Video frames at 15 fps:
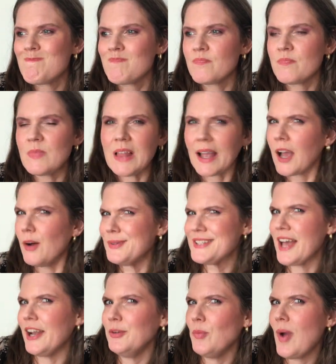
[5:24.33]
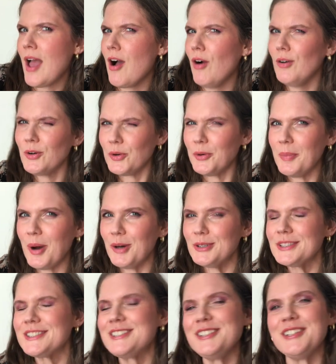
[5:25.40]
like I was unwell
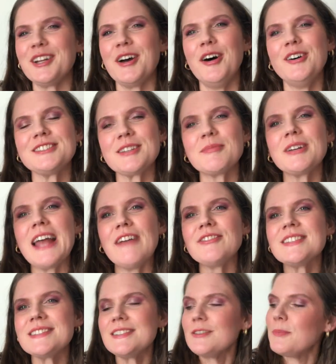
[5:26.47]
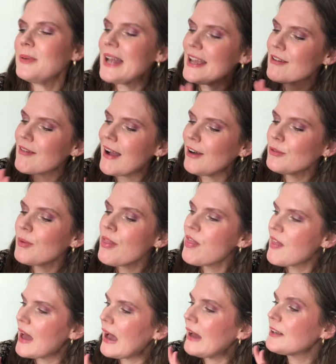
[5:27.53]
almost, you know. So I'm gonna have to still play around with
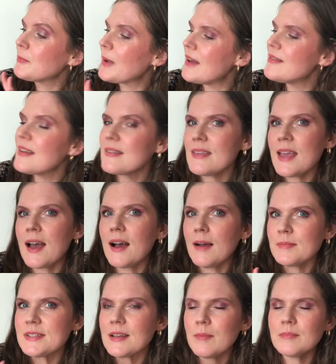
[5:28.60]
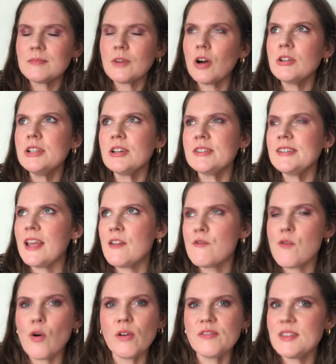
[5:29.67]
that. But I think, yeah, I'm only on day
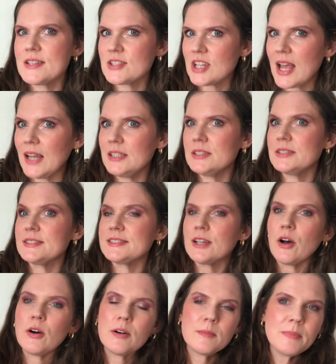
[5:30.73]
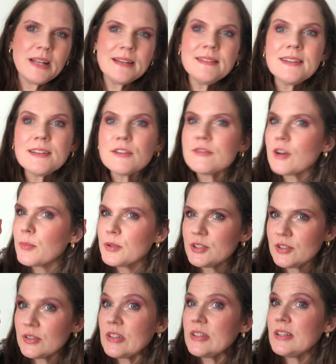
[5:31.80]
4 of this challenge, so plenty of
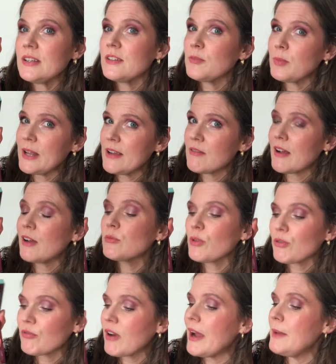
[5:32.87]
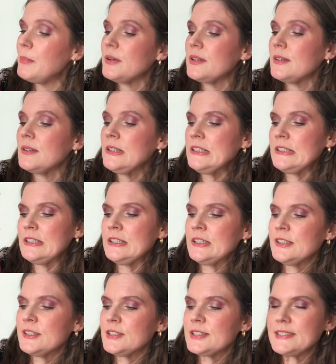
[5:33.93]
opportunity to play around with Ripen
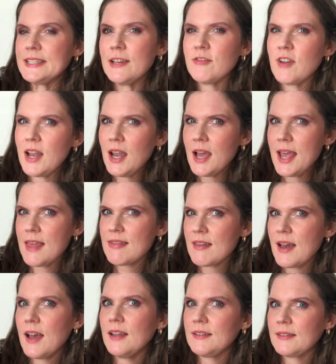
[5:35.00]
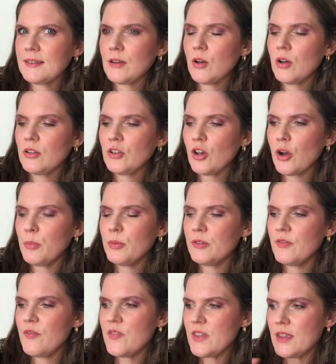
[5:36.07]
to see if I like that on top
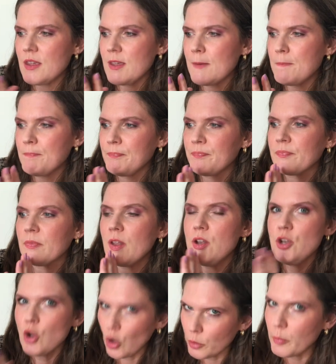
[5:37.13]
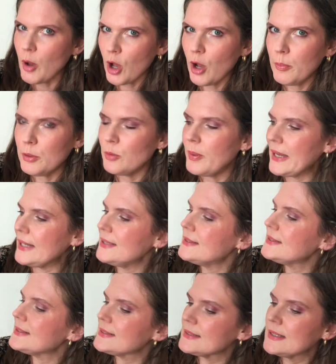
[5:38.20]
of the non-purple base.